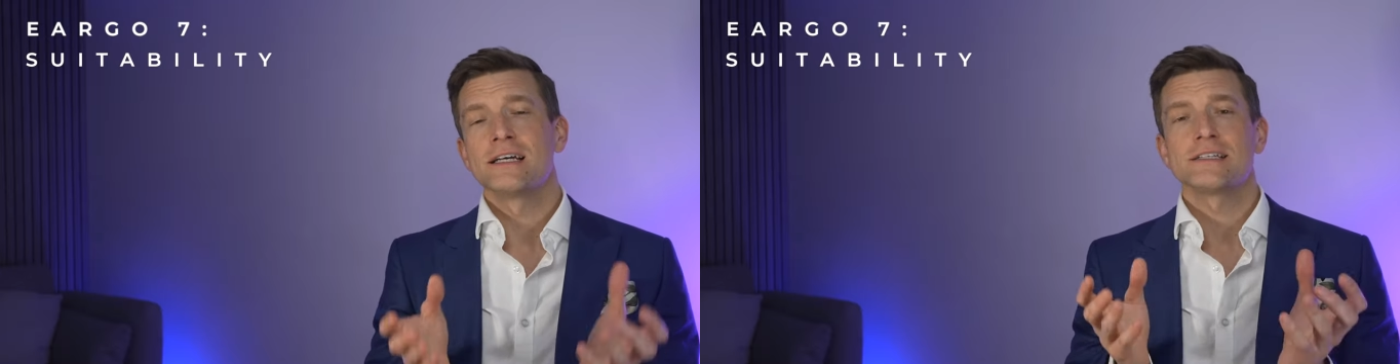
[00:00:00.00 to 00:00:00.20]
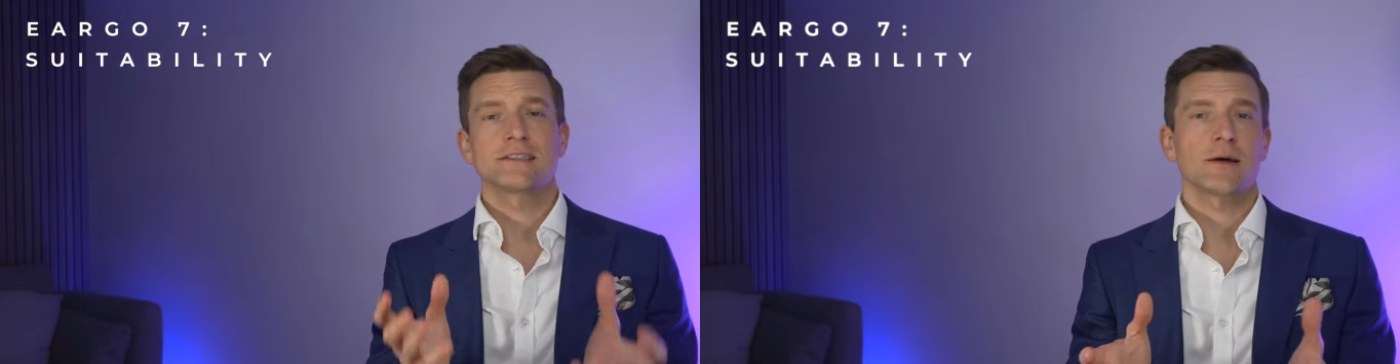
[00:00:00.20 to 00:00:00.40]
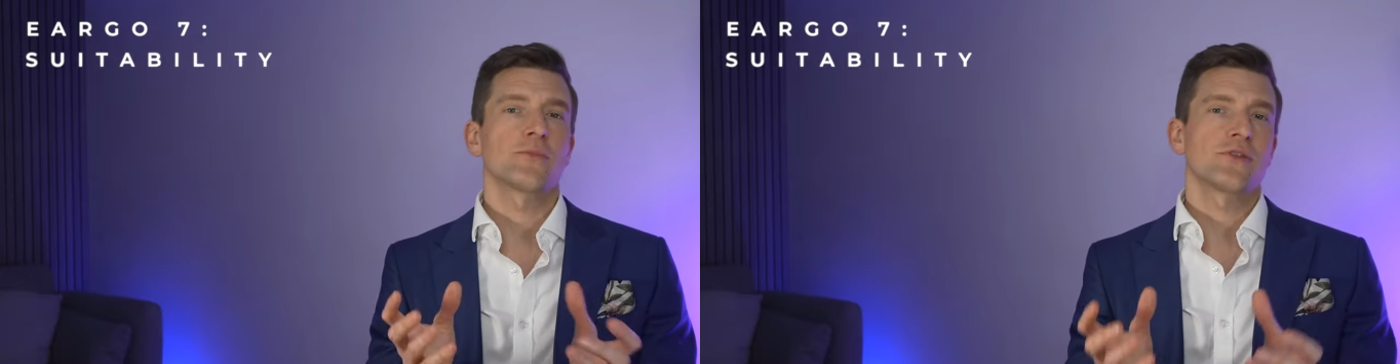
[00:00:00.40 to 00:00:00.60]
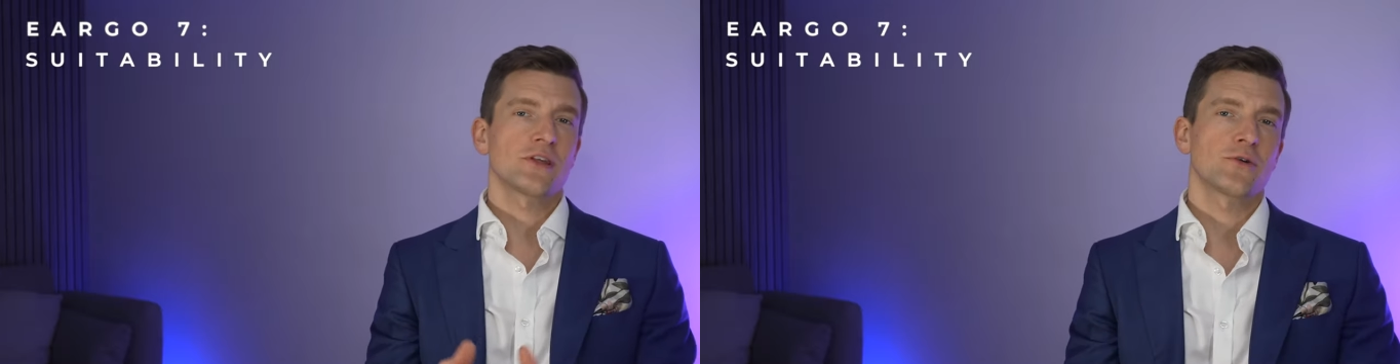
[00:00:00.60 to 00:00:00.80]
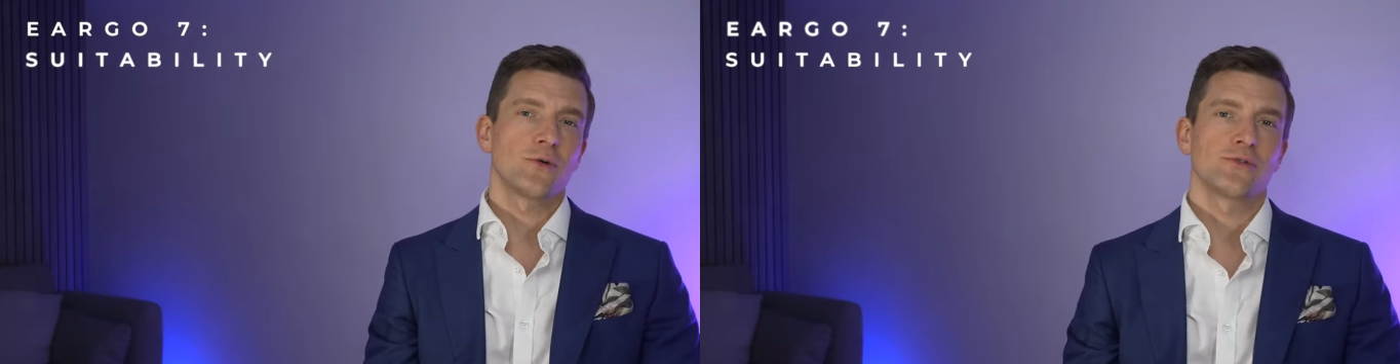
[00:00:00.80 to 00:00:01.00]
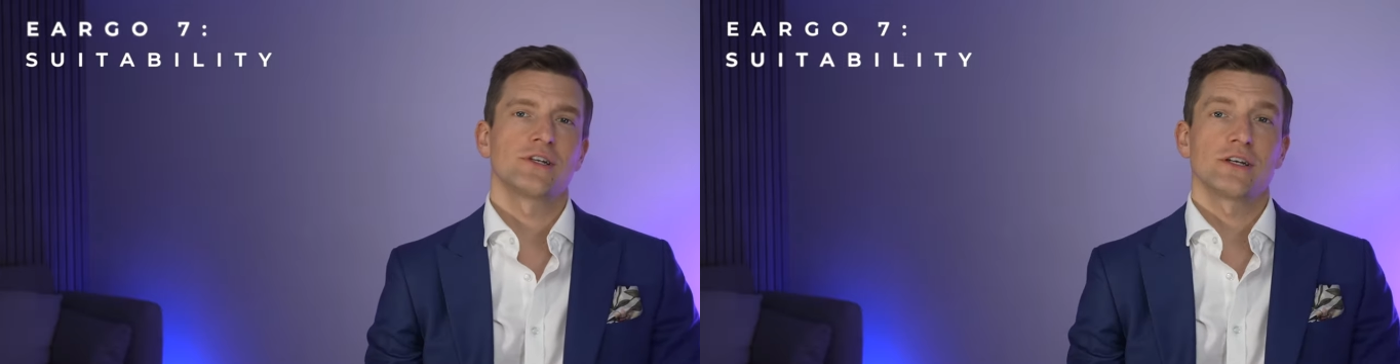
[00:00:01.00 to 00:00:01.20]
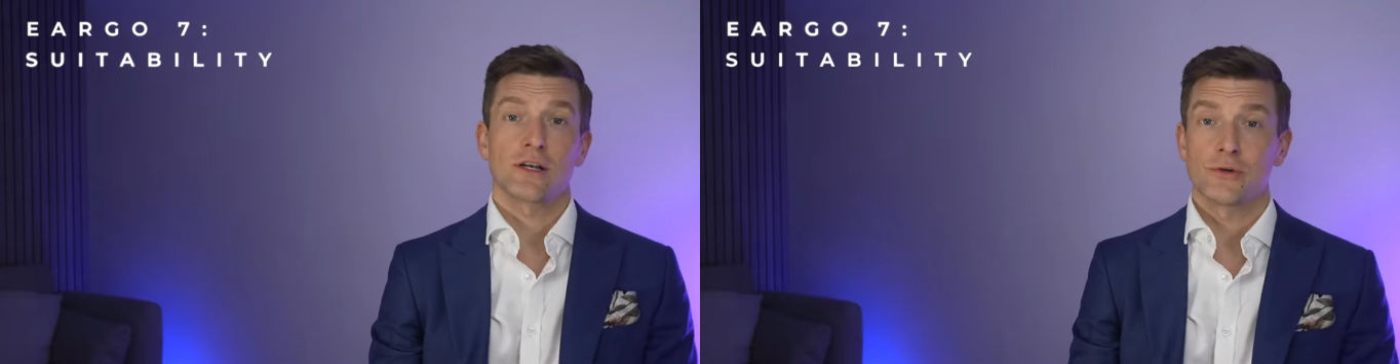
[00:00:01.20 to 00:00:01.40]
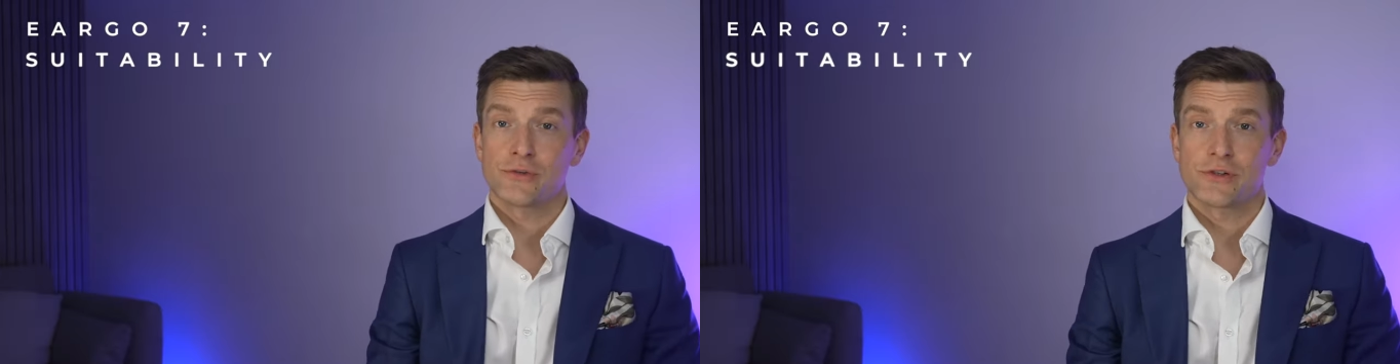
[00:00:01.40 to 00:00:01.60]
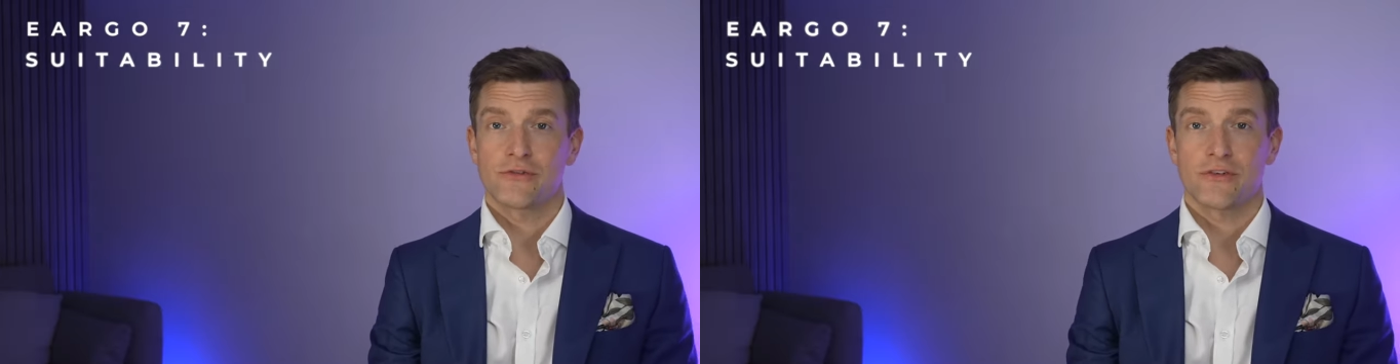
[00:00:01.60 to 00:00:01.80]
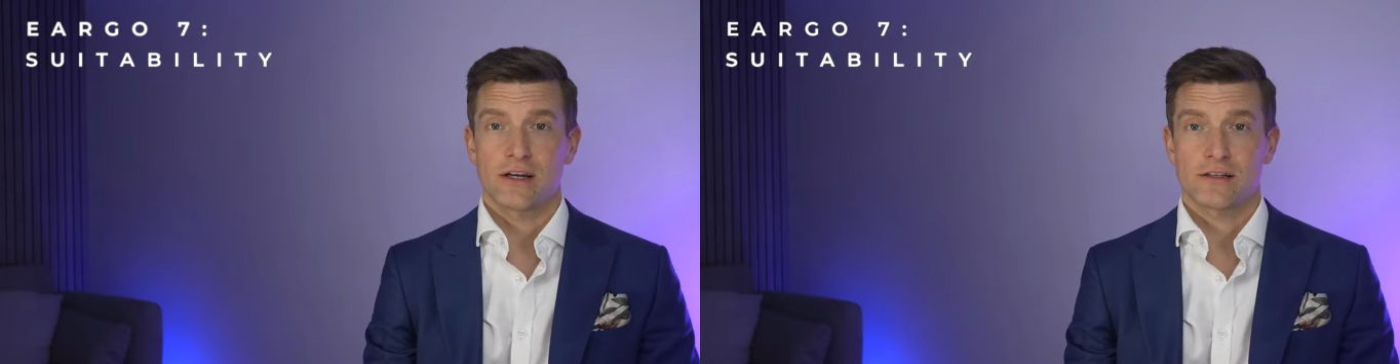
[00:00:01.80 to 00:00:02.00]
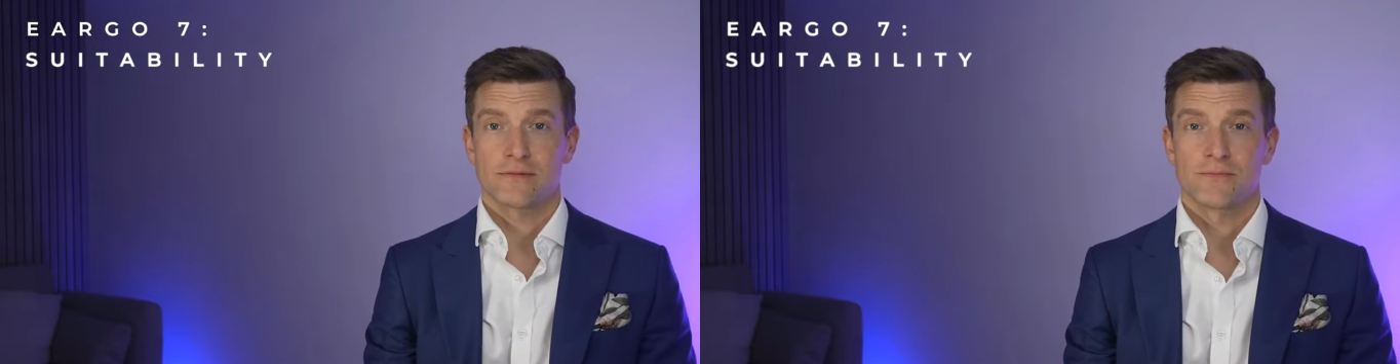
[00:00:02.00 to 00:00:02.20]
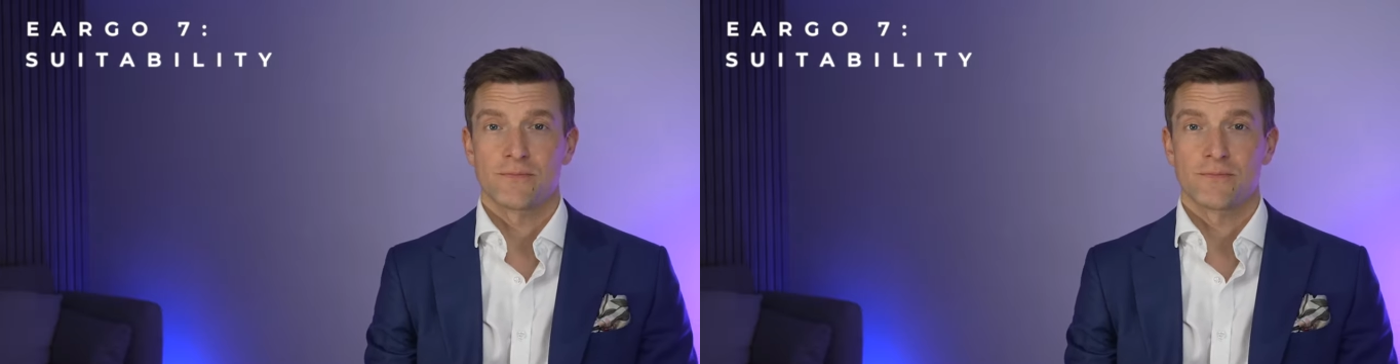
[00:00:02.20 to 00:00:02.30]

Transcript: is something called the occlusion effect.